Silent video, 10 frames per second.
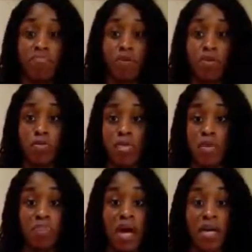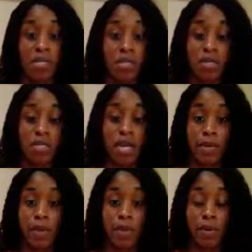protein box or
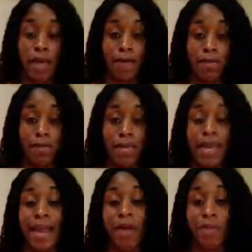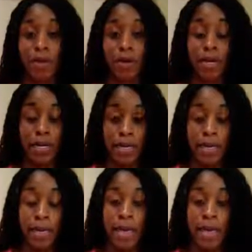container that you have, look at how many are in it,